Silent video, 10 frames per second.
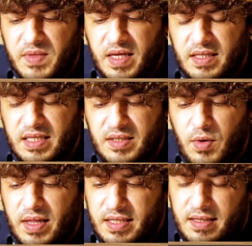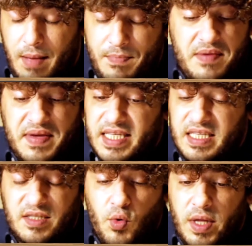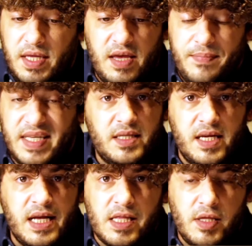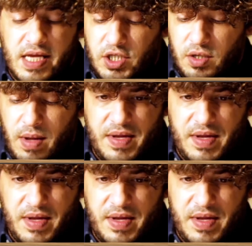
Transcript: this, well, maybe this is what he missed in calculation.